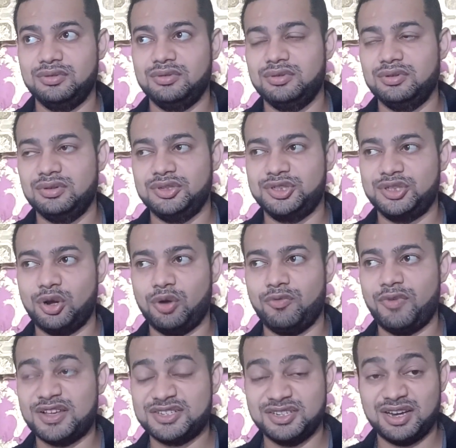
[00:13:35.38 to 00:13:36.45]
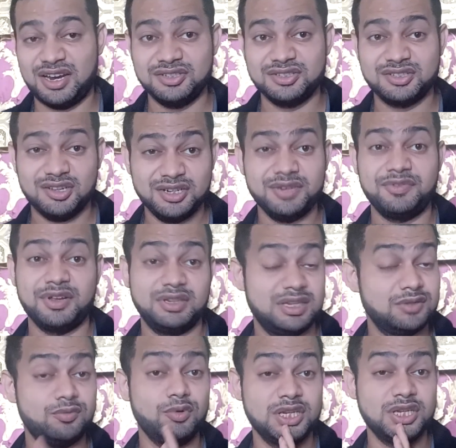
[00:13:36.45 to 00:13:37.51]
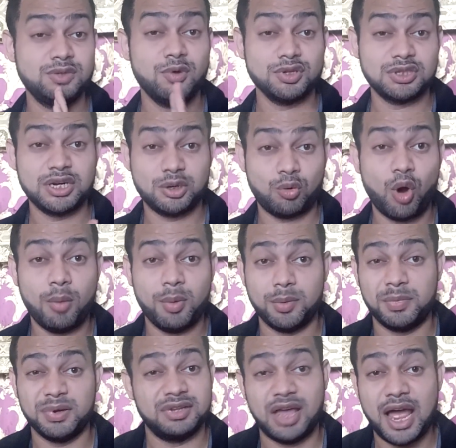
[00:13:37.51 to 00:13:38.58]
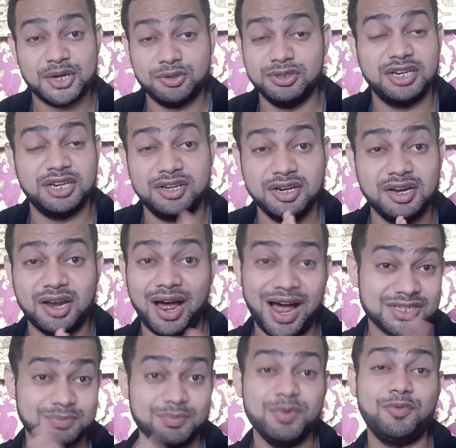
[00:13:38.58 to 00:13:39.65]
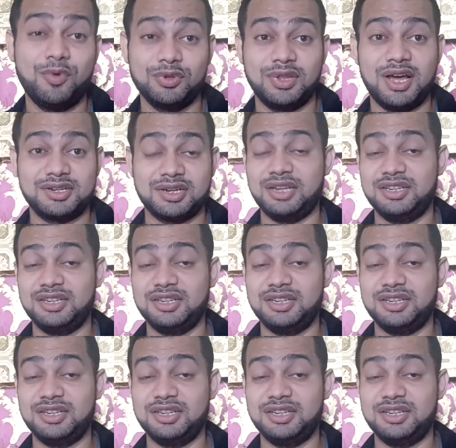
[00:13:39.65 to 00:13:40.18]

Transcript: show vaccination certificate. This was the requirement, but actually they didn't ask me for that.